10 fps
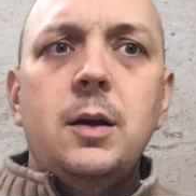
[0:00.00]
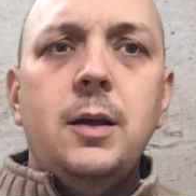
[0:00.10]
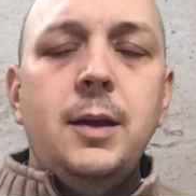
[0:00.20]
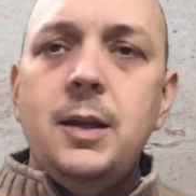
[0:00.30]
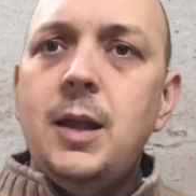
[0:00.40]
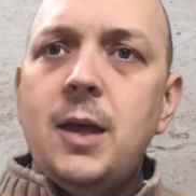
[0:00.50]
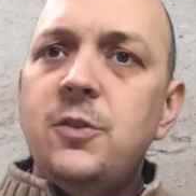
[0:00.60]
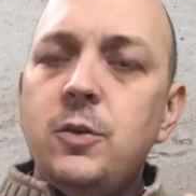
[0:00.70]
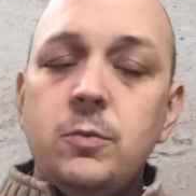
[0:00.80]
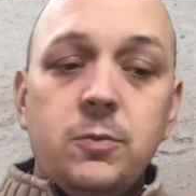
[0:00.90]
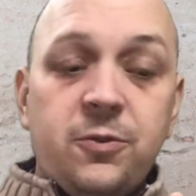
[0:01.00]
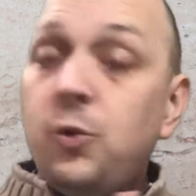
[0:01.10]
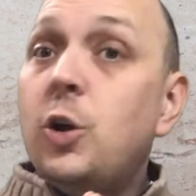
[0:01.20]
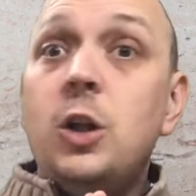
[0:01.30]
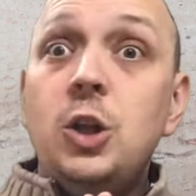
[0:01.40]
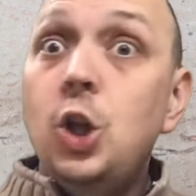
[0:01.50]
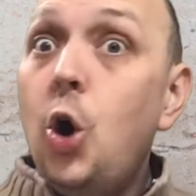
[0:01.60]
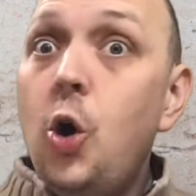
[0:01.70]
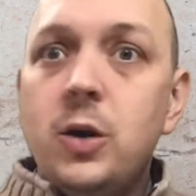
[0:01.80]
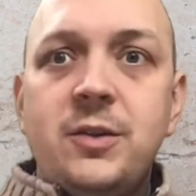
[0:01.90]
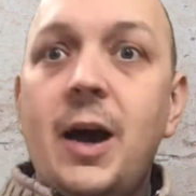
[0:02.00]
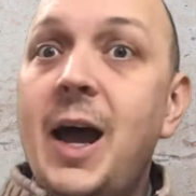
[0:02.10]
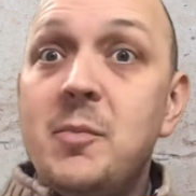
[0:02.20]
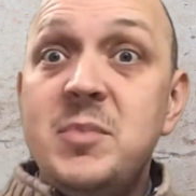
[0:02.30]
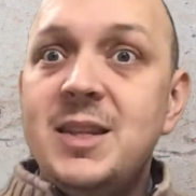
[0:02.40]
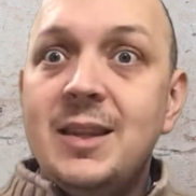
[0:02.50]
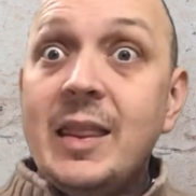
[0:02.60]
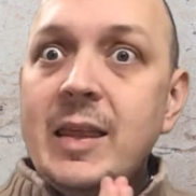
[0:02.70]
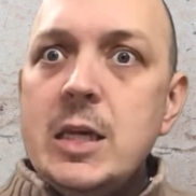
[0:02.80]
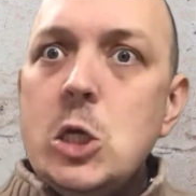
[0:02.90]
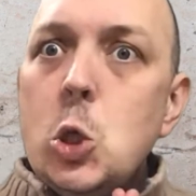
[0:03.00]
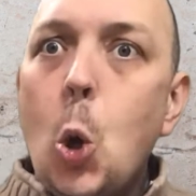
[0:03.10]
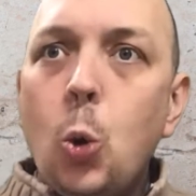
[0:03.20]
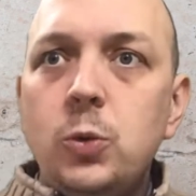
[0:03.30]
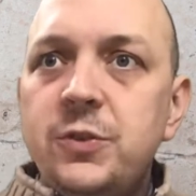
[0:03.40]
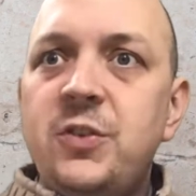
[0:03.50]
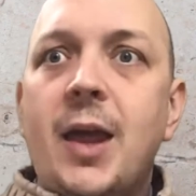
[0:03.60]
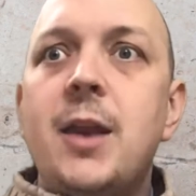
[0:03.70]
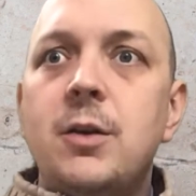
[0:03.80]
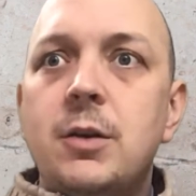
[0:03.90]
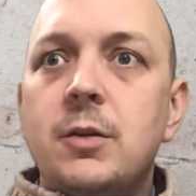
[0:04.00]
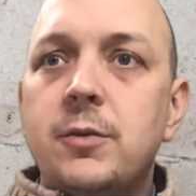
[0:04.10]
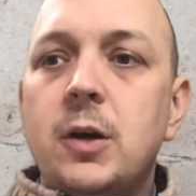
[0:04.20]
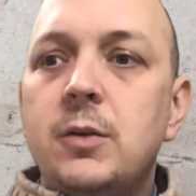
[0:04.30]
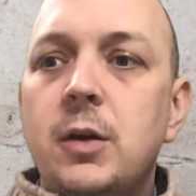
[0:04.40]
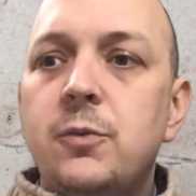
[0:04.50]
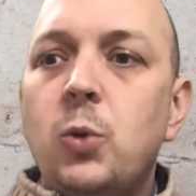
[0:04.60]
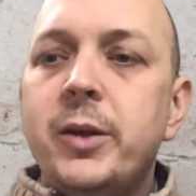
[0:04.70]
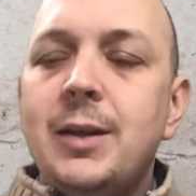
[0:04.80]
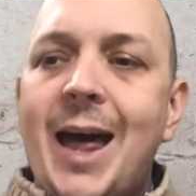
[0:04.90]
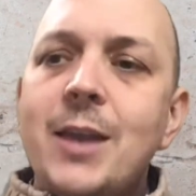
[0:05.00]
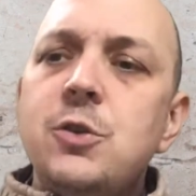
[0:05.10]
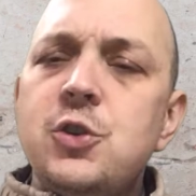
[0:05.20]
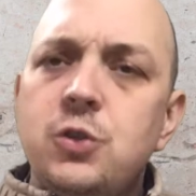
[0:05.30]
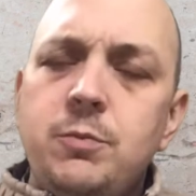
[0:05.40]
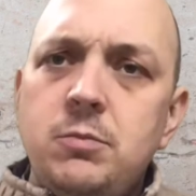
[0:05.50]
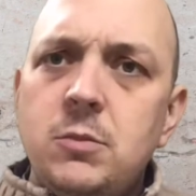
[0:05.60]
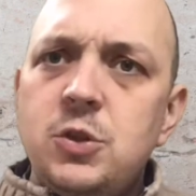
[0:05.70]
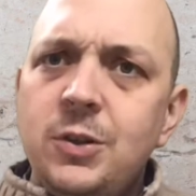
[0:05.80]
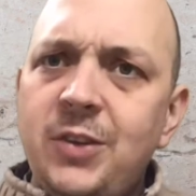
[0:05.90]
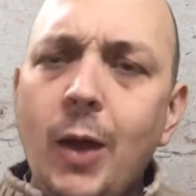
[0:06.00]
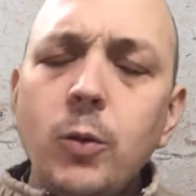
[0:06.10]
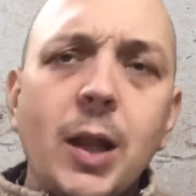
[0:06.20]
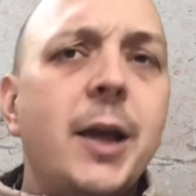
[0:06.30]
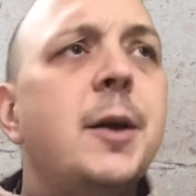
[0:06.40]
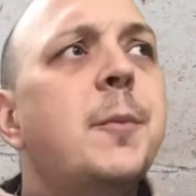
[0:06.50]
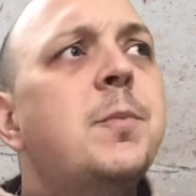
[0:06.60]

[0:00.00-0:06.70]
it has for a long time been the gold standard of what Latin should sound like.